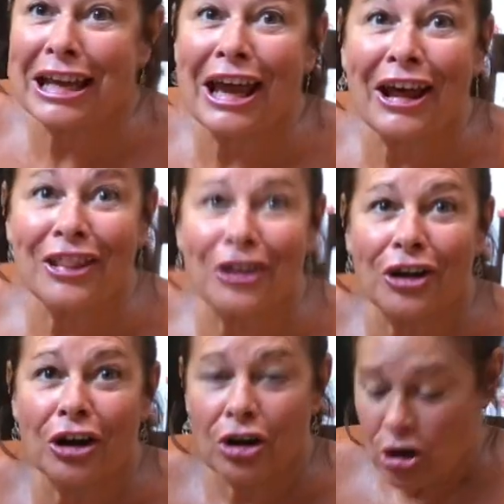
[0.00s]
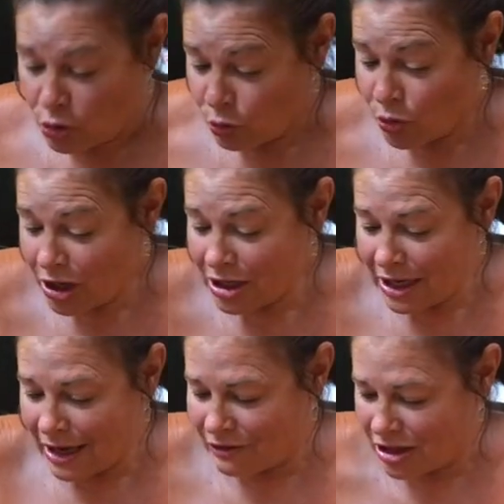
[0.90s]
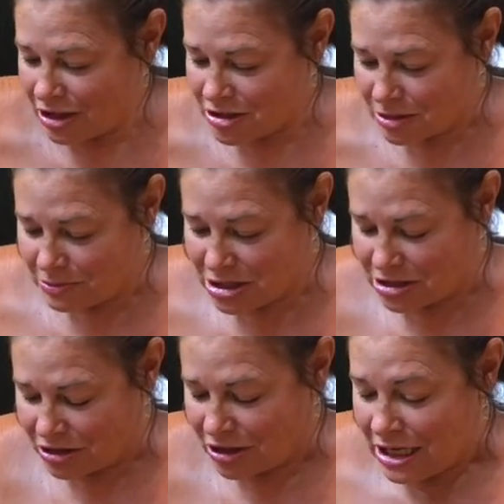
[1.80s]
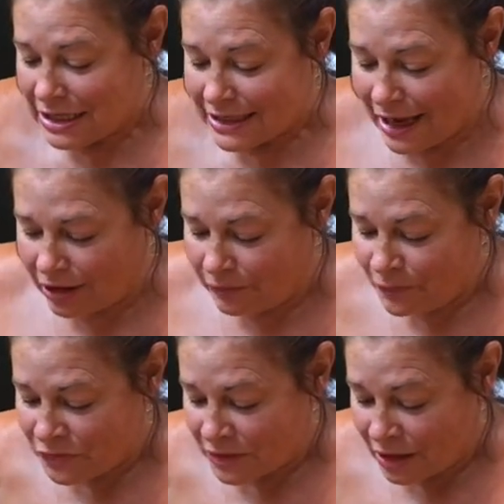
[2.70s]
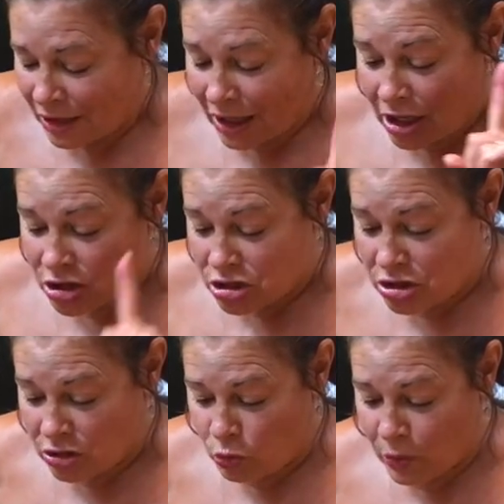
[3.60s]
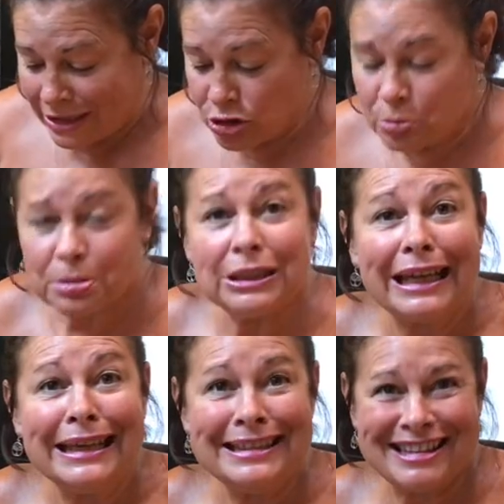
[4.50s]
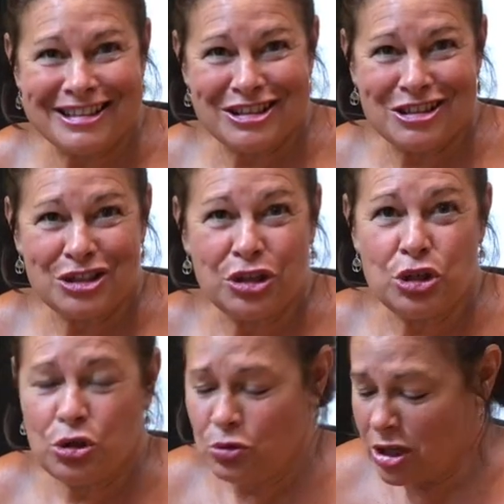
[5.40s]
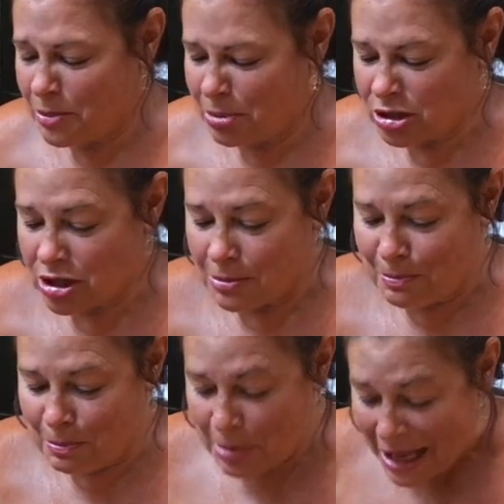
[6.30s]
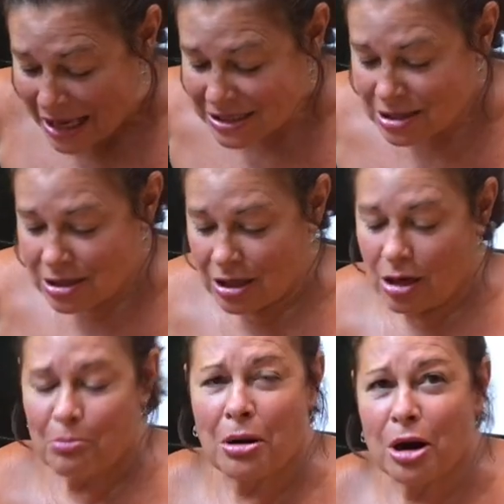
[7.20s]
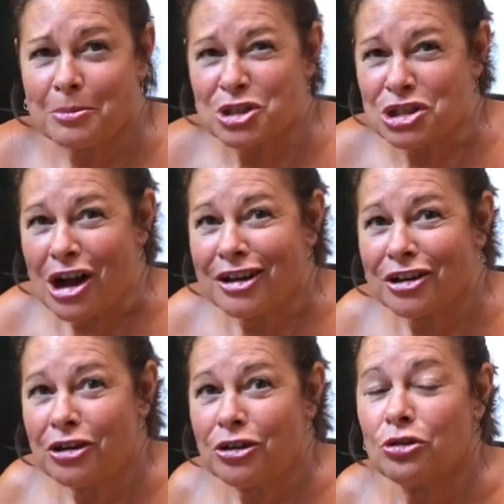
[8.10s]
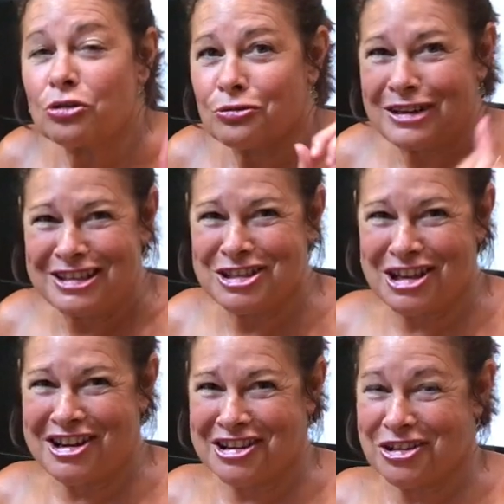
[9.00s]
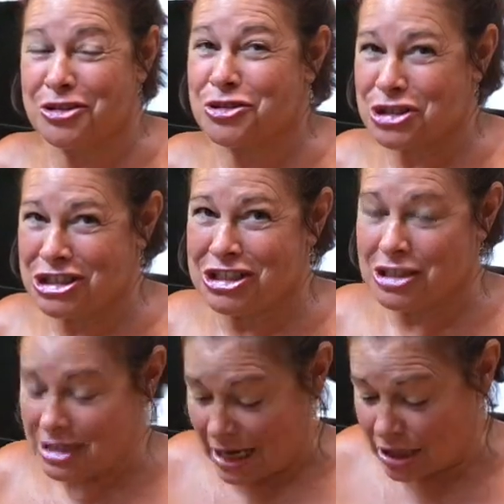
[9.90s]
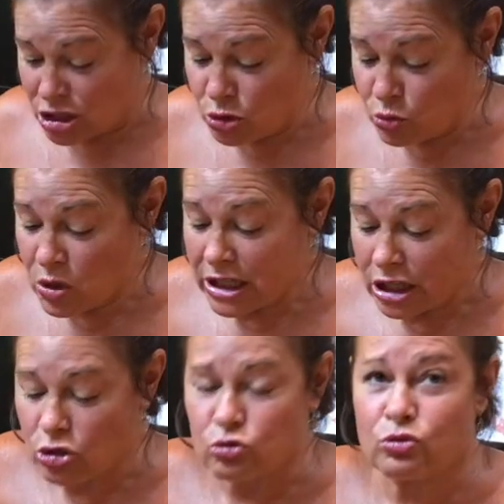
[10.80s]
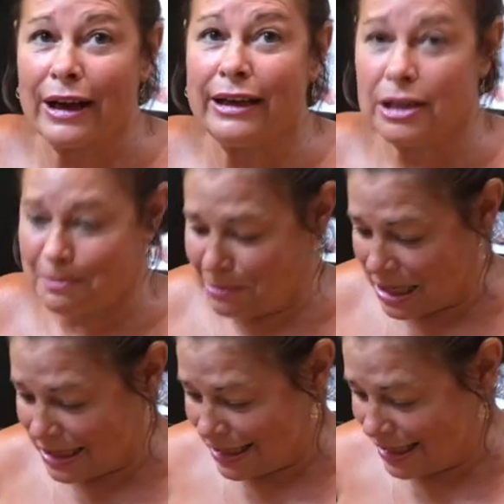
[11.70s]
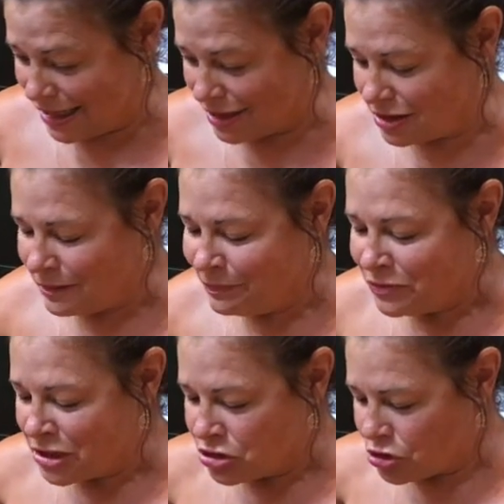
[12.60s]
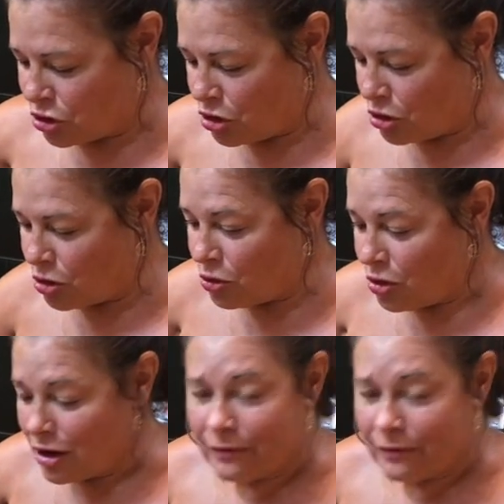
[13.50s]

together. We're gonna have an awesome dinner. Now, when you plate this, you wanna put the best Parmigiano Reggiano cheese and you wanna grate it by hand. So